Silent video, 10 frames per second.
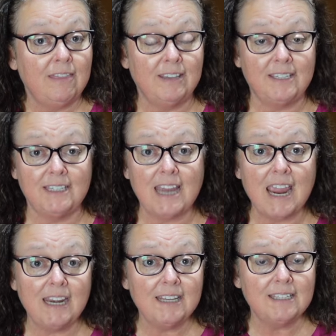The
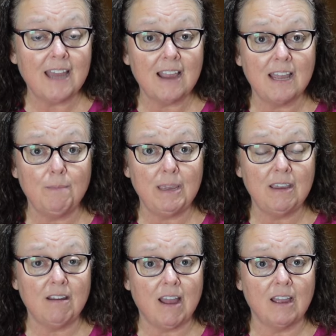stain is not coming
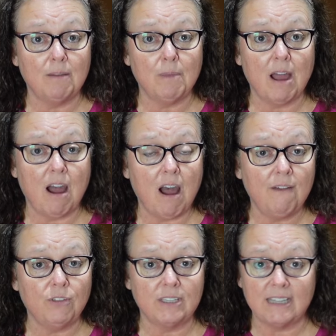um,
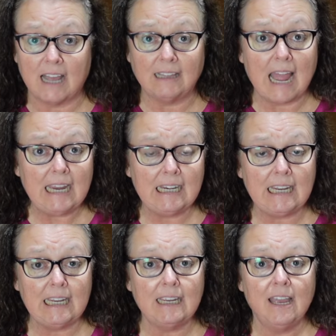off, it's not
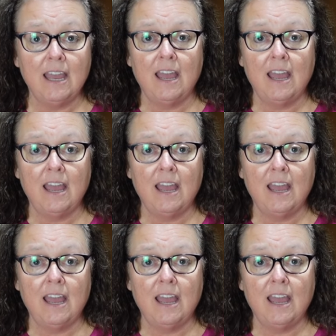lightning.